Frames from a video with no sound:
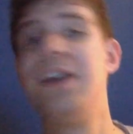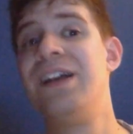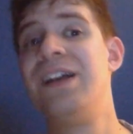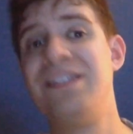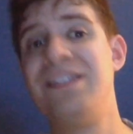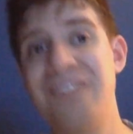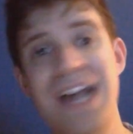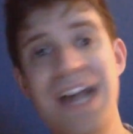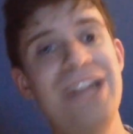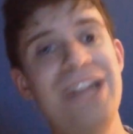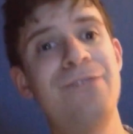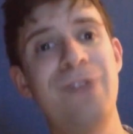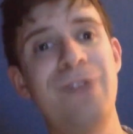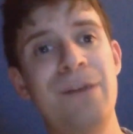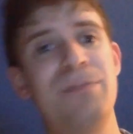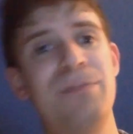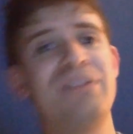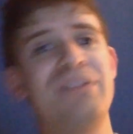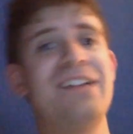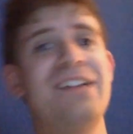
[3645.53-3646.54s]

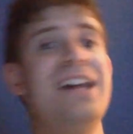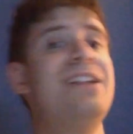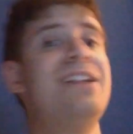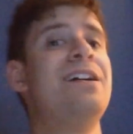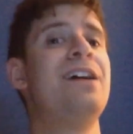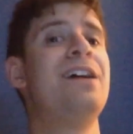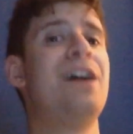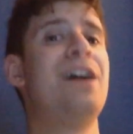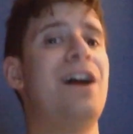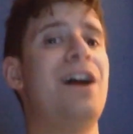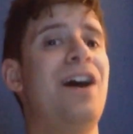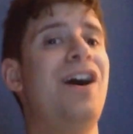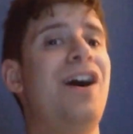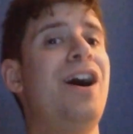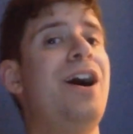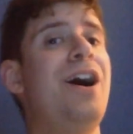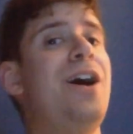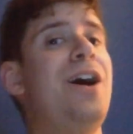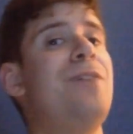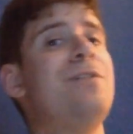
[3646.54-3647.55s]
95%
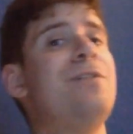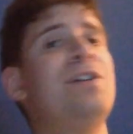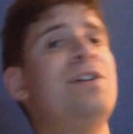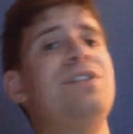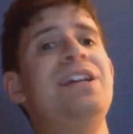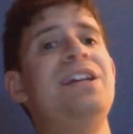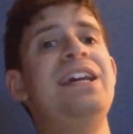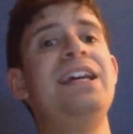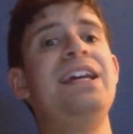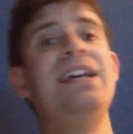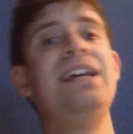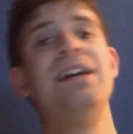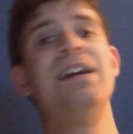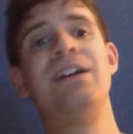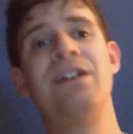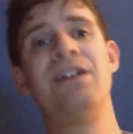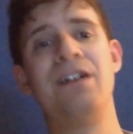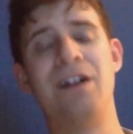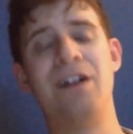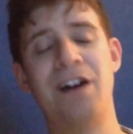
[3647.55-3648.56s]
of the
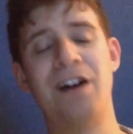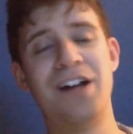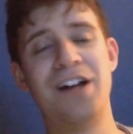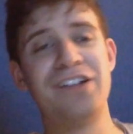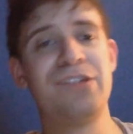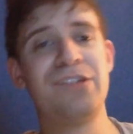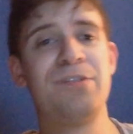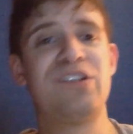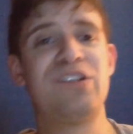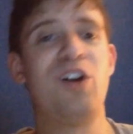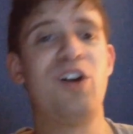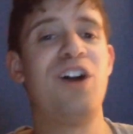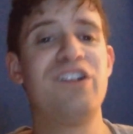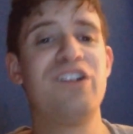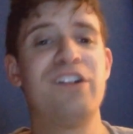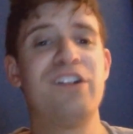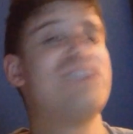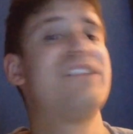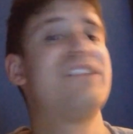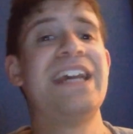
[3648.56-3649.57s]
uh, superstars
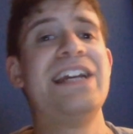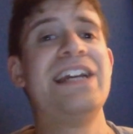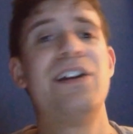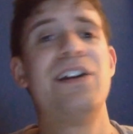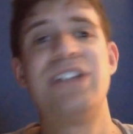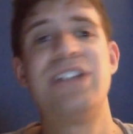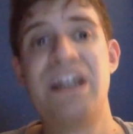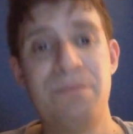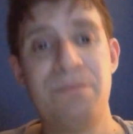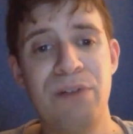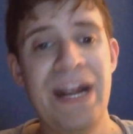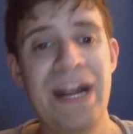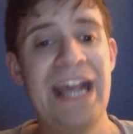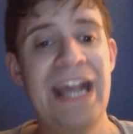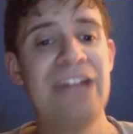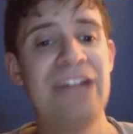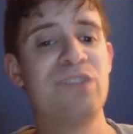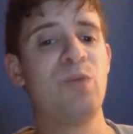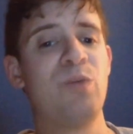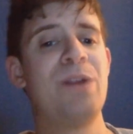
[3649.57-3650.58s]
are staying on their
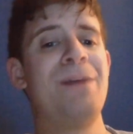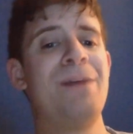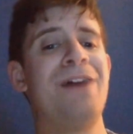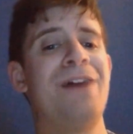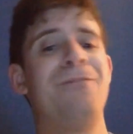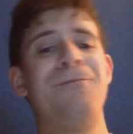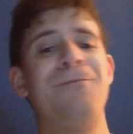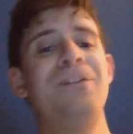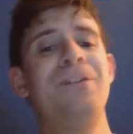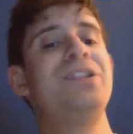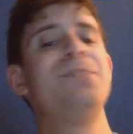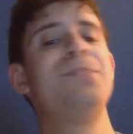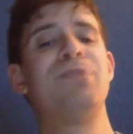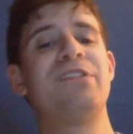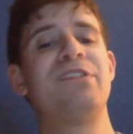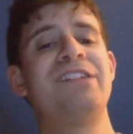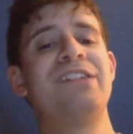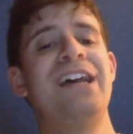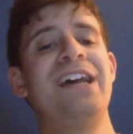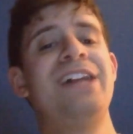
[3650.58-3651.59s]
brands, with about
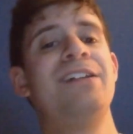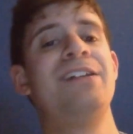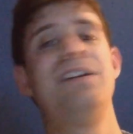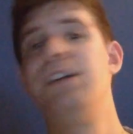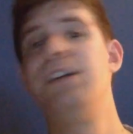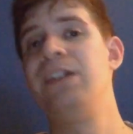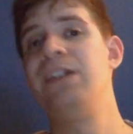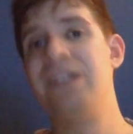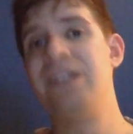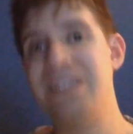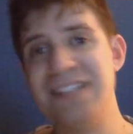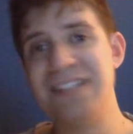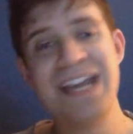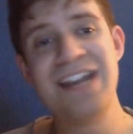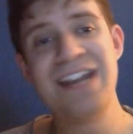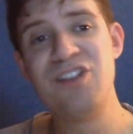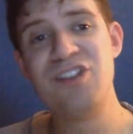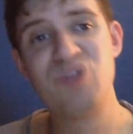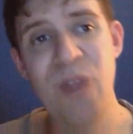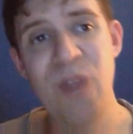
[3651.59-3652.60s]
50%
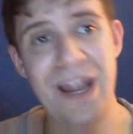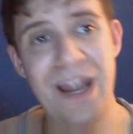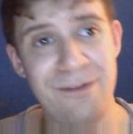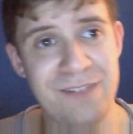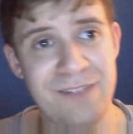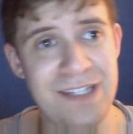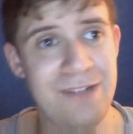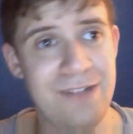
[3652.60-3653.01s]
getting drafted.